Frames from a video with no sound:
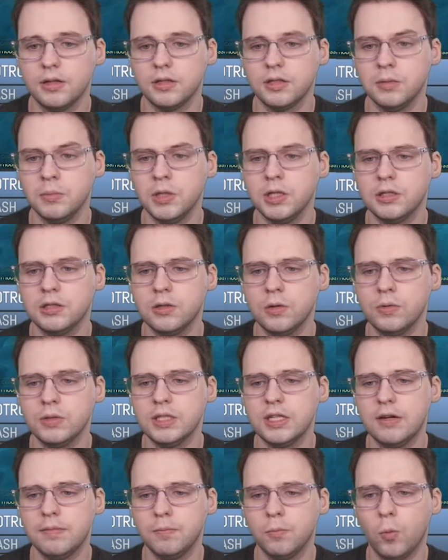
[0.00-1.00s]
Some of the
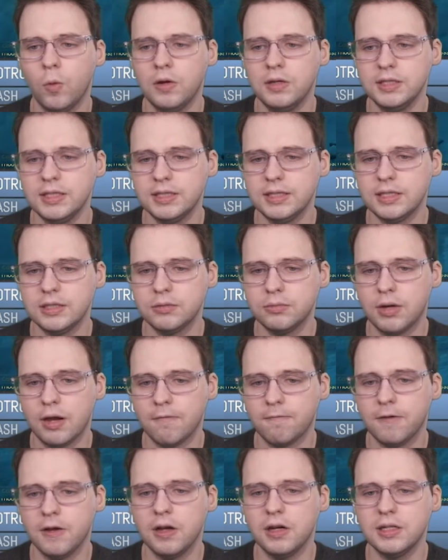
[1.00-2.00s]
souls here have wandered this
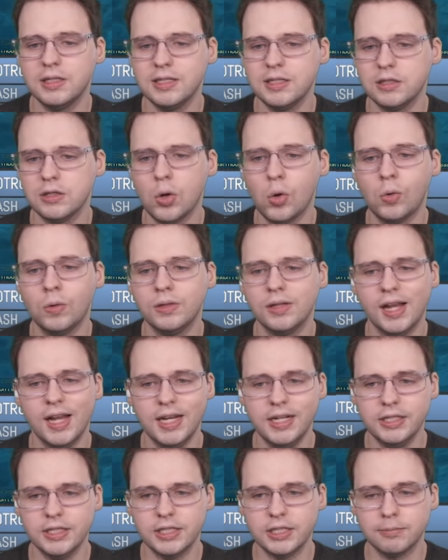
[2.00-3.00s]
realm for untold
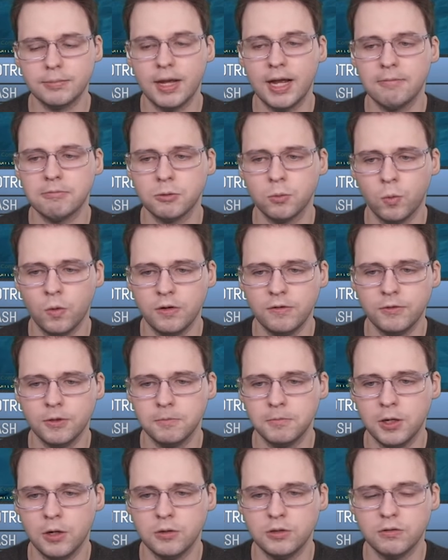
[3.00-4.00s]
ages. Perhaps one of
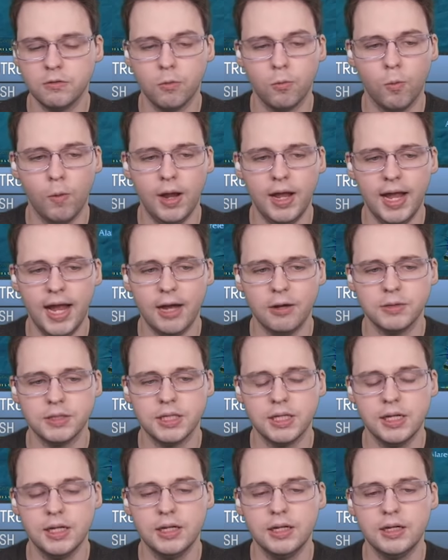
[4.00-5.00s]
them knows of a way
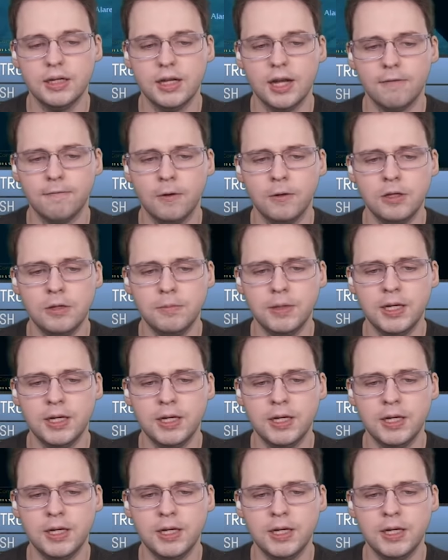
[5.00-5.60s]
out. I've only